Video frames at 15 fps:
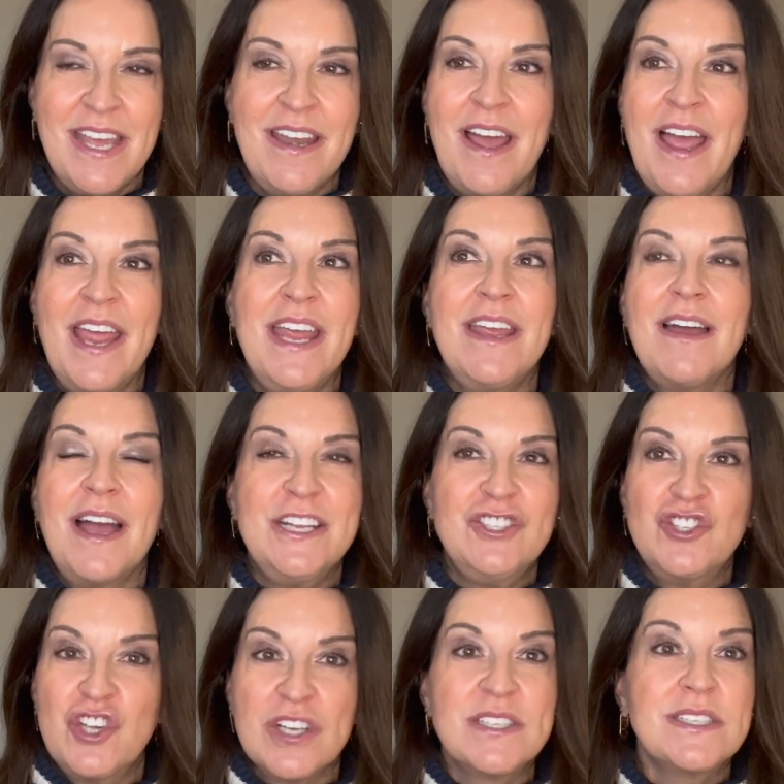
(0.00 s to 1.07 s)
And I
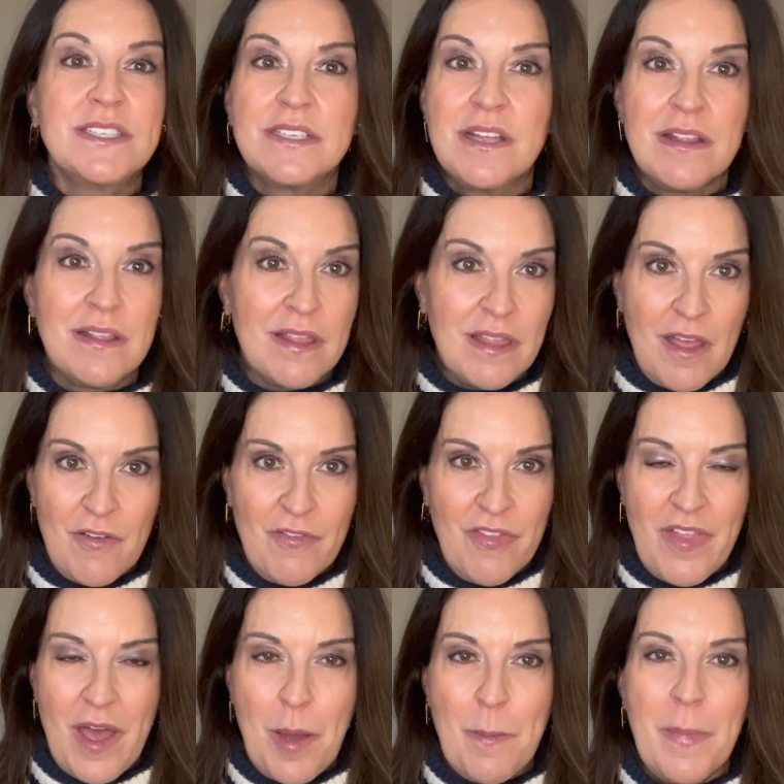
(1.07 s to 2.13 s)
just love
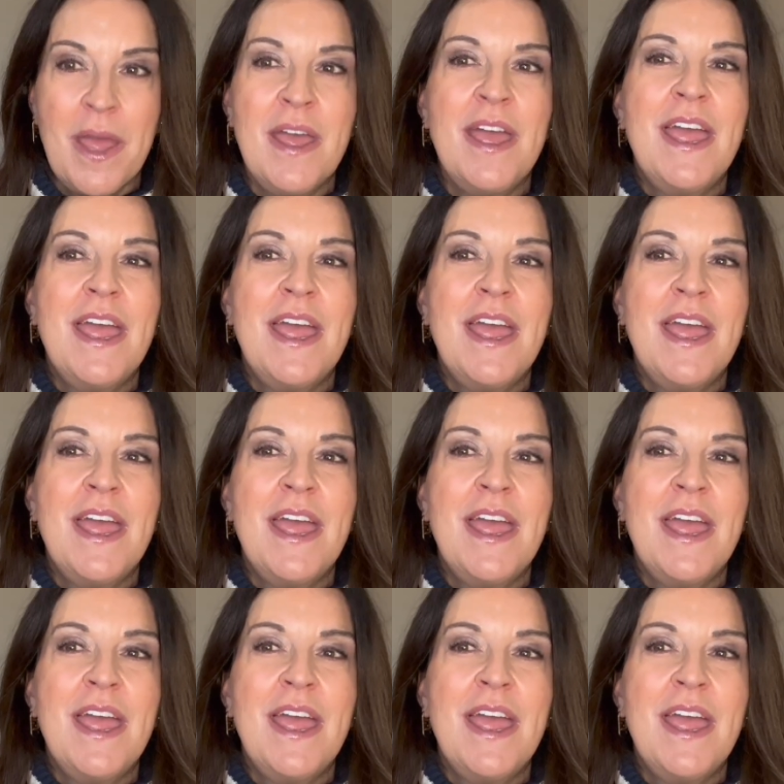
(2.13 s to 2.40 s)
them.